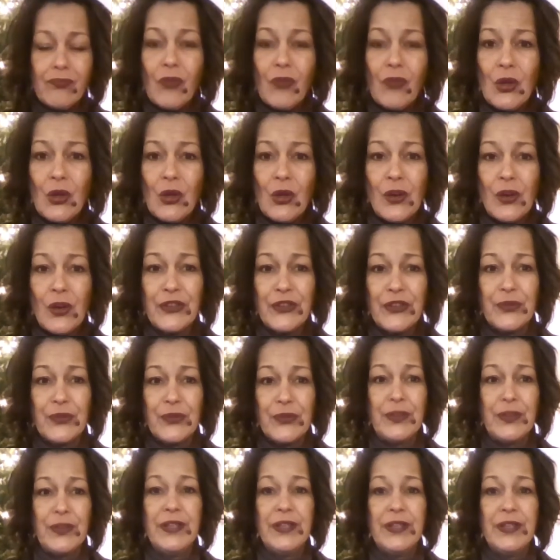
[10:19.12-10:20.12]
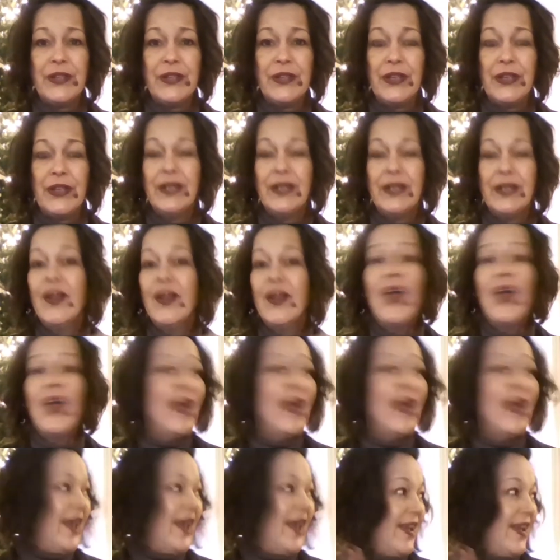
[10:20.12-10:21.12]
Cards are really good.
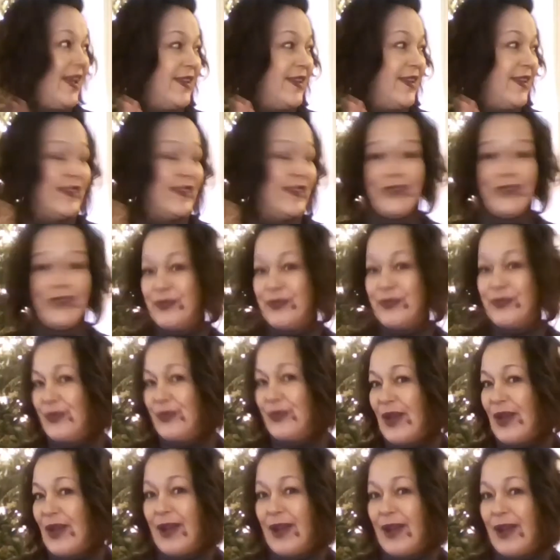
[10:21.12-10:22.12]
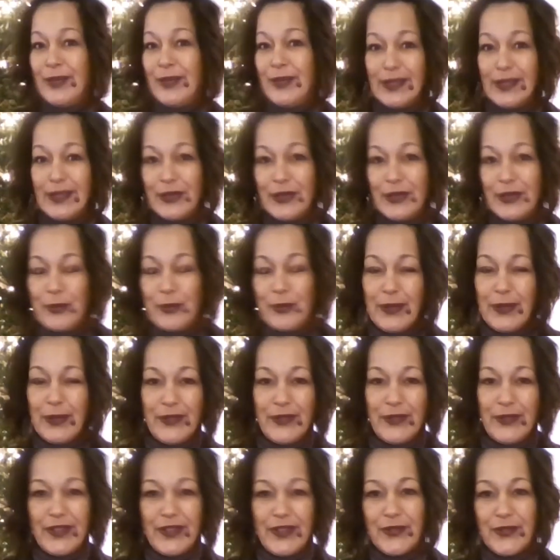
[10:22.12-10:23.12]
And I'm in a little bit of a
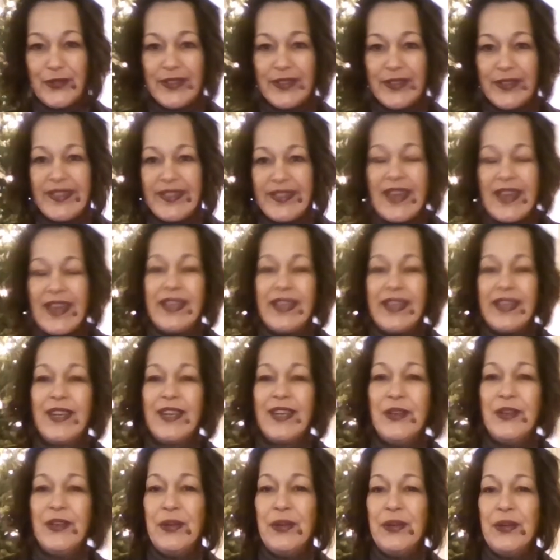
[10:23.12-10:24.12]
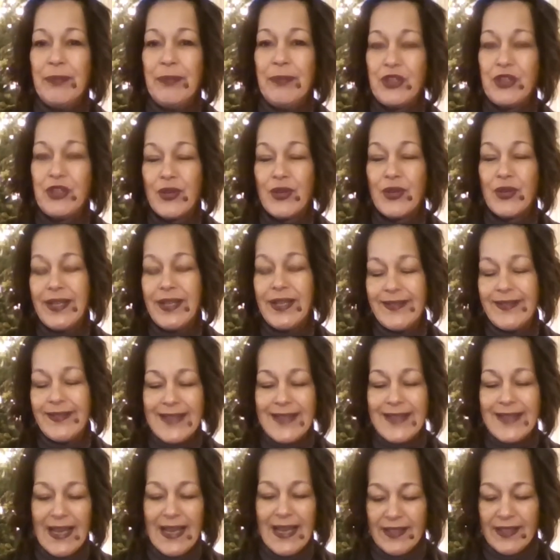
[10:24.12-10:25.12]
different setting. My tree is
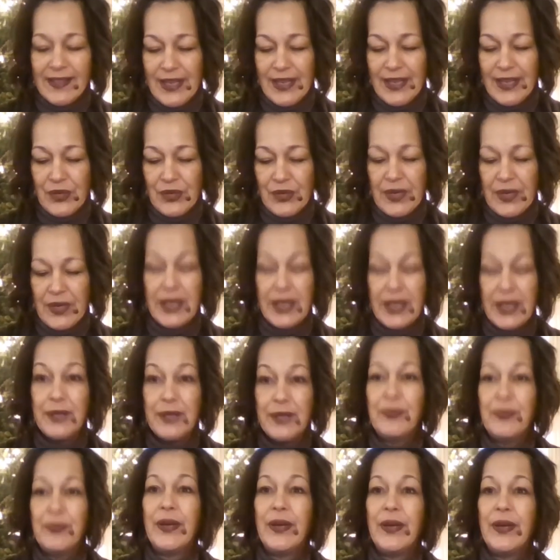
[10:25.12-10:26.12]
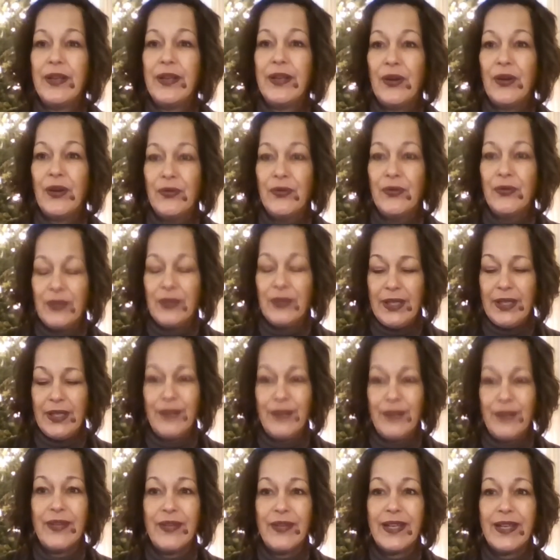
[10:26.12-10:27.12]
not decorated, but hopefully if
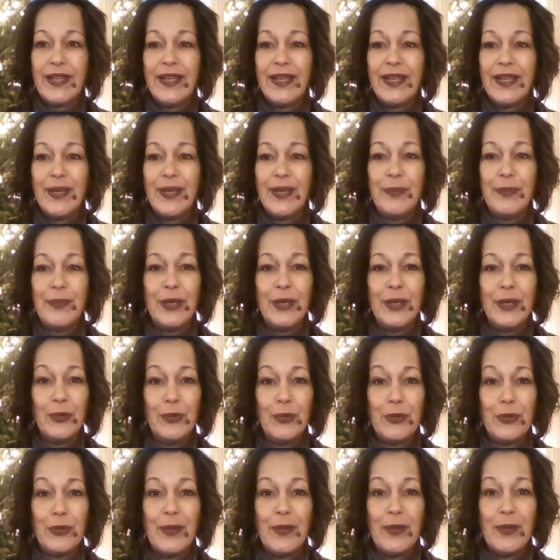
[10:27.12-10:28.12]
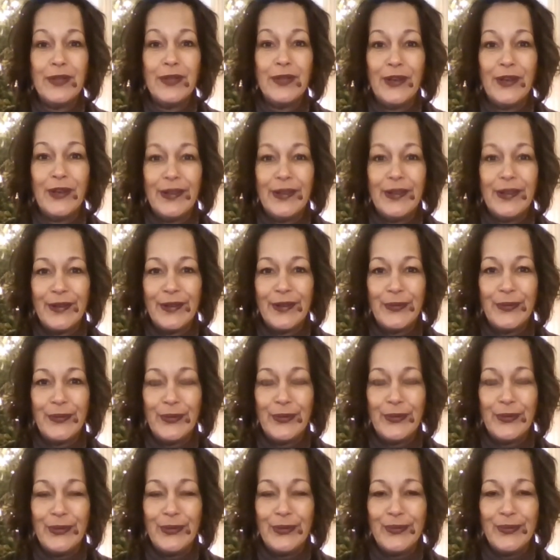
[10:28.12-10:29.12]
I can get a minute with my daughter,
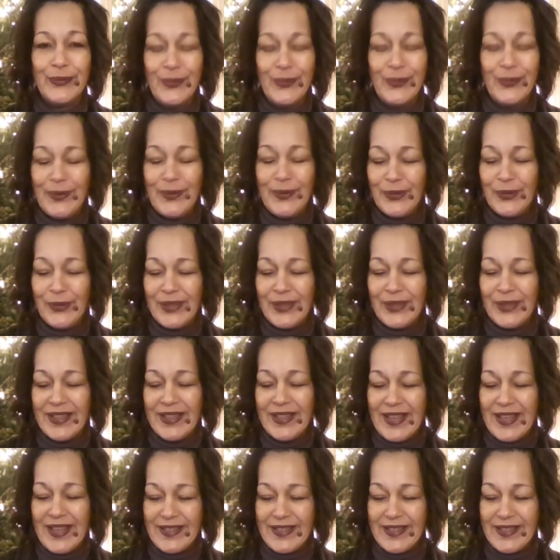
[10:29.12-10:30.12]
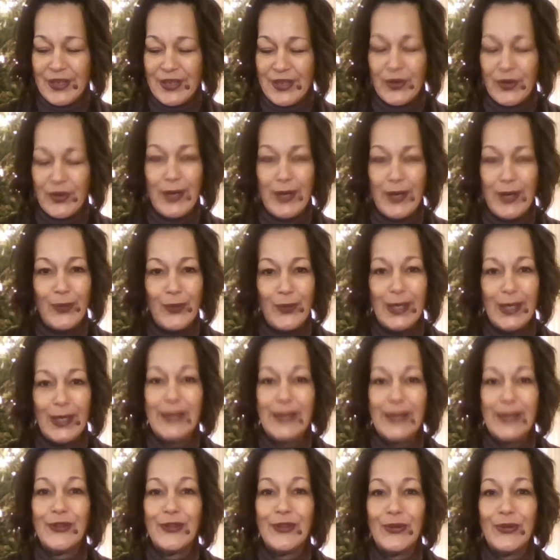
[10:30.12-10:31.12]
we will get that decorated. We like
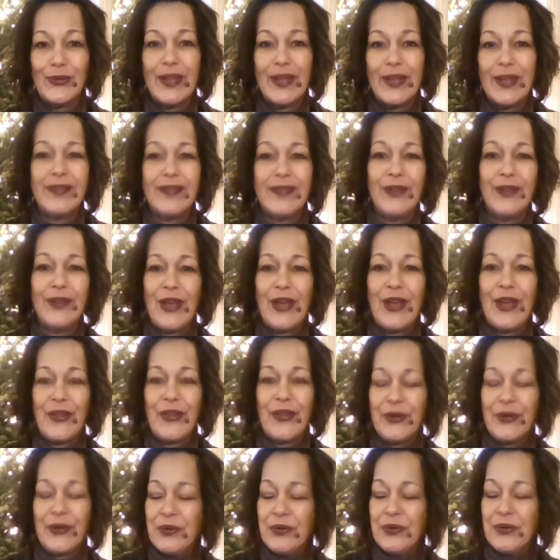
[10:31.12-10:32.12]
to do that together.